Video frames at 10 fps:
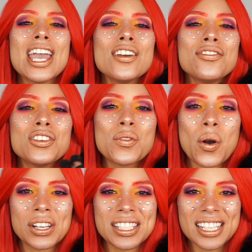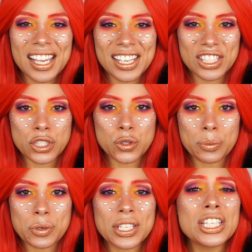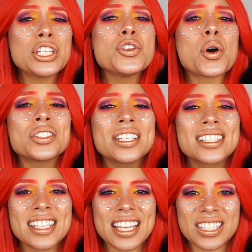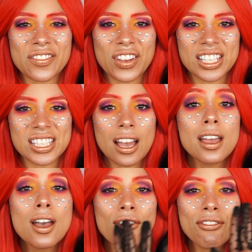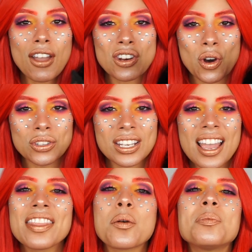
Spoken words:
If you volunteered as a tribute and did not succeed as a victor, fear not. There will